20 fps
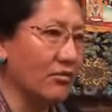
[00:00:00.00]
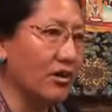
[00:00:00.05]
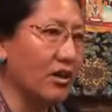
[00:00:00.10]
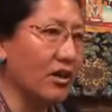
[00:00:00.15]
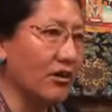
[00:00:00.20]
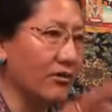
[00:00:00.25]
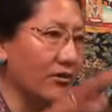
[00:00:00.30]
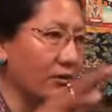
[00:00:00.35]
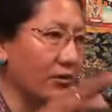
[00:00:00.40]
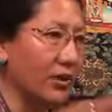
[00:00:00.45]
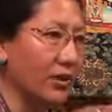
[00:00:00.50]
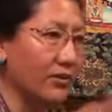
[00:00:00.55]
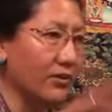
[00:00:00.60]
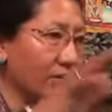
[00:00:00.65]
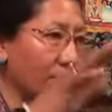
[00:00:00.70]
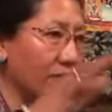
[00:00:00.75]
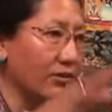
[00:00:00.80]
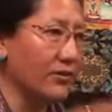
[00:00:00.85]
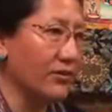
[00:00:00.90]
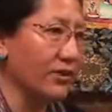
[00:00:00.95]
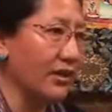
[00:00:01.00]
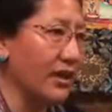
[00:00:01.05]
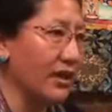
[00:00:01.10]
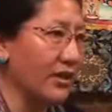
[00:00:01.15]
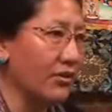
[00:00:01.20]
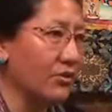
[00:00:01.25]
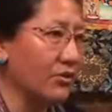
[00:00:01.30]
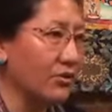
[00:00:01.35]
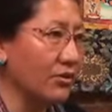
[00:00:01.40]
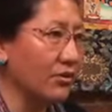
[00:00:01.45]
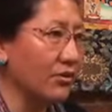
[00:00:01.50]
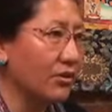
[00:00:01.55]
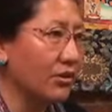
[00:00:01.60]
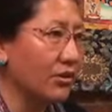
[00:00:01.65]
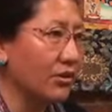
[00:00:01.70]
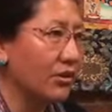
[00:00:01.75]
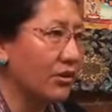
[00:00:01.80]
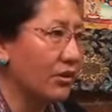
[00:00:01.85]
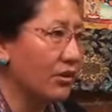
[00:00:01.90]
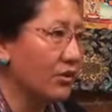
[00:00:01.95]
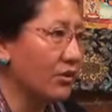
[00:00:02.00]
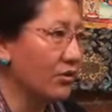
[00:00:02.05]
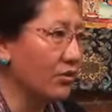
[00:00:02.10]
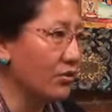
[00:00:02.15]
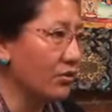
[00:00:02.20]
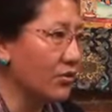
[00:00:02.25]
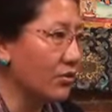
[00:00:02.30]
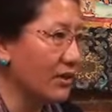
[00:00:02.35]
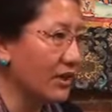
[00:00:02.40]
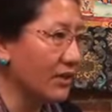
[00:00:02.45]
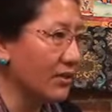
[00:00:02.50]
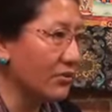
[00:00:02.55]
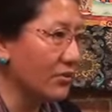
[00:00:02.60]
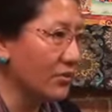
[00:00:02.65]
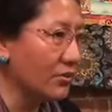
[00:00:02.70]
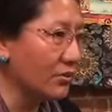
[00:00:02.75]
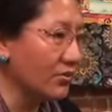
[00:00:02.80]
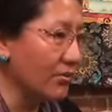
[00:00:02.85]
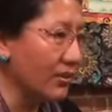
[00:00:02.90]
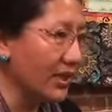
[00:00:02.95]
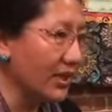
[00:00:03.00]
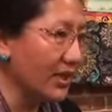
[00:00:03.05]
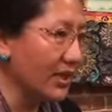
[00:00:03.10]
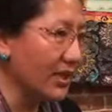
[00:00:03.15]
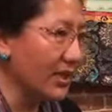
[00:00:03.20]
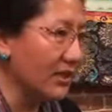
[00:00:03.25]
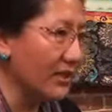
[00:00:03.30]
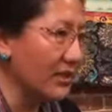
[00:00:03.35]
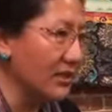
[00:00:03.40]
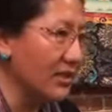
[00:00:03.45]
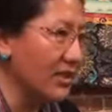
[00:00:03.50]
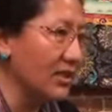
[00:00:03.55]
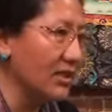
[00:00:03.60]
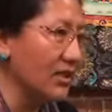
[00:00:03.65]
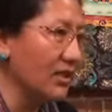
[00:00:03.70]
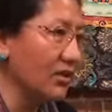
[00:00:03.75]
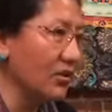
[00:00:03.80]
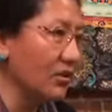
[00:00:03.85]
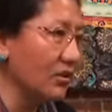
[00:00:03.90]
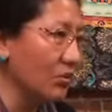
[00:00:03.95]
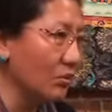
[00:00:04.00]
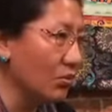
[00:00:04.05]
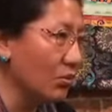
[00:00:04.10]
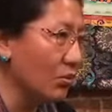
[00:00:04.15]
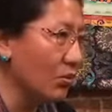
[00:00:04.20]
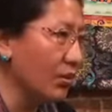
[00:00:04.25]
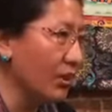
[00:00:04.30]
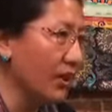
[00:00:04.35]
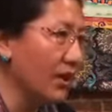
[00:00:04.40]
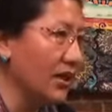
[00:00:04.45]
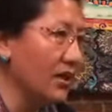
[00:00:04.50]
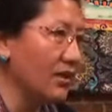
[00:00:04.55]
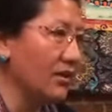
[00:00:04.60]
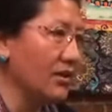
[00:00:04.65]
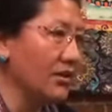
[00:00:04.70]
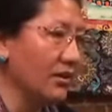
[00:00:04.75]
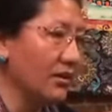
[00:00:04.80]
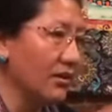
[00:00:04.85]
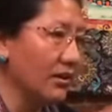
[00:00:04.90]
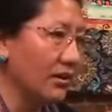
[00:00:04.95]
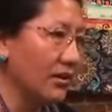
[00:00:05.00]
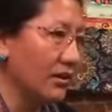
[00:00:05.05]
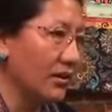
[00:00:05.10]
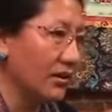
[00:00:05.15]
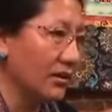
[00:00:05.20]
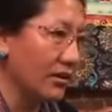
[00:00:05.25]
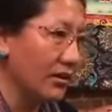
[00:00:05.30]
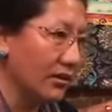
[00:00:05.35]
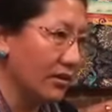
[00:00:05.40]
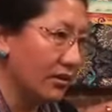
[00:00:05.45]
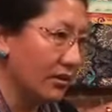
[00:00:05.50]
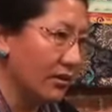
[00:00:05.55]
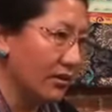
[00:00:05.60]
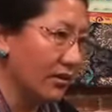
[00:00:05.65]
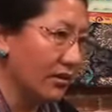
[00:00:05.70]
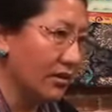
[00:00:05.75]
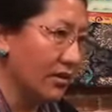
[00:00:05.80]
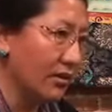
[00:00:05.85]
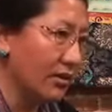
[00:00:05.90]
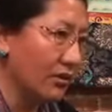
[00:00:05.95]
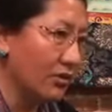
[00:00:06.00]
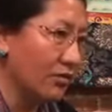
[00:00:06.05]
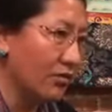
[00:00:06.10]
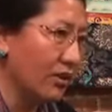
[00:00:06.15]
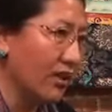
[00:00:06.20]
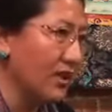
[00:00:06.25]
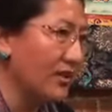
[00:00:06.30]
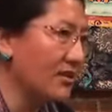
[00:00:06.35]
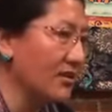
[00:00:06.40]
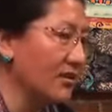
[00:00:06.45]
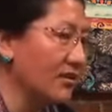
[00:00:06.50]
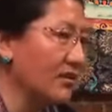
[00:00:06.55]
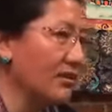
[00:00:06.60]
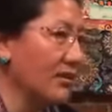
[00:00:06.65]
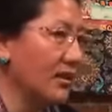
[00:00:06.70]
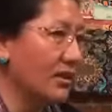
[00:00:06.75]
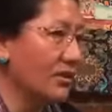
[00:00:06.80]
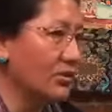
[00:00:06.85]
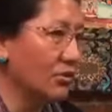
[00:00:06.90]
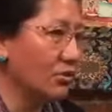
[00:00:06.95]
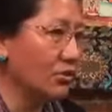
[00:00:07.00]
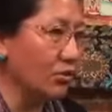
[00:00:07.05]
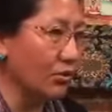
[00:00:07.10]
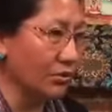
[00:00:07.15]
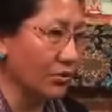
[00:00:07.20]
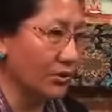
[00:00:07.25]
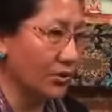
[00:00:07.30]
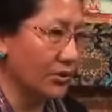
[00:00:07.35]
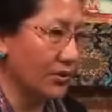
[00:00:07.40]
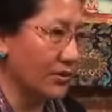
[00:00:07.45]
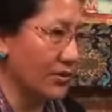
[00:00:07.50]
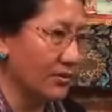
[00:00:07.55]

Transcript: rough, whatever those nature, you try to make a tea with raisin is good.